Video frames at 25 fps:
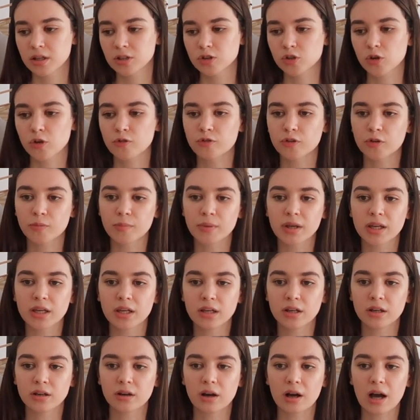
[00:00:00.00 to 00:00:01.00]
So for
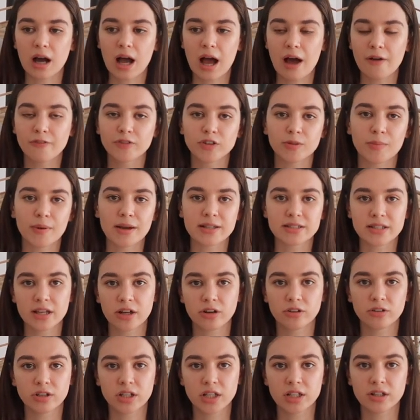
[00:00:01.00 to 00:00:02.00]
me, after my
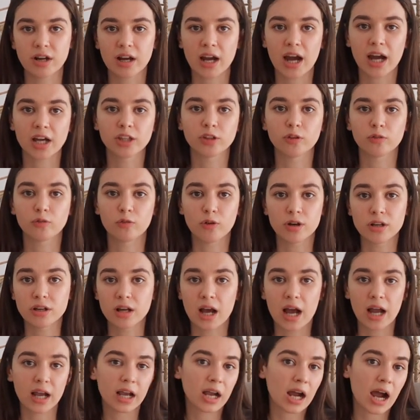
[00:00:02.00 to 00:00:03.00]
second year, I kind
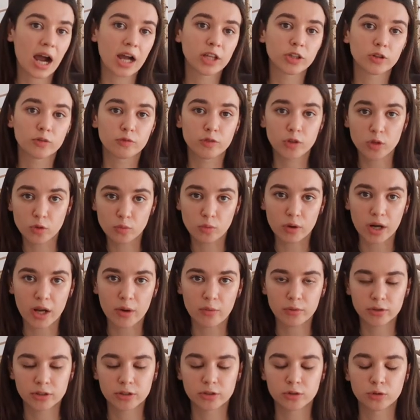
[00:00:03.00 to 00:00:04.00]
of knew what
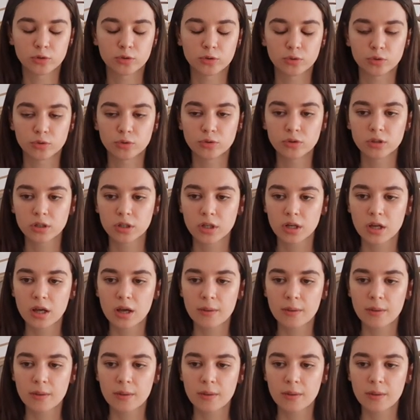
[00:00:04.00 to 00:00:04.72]
I wanted to do.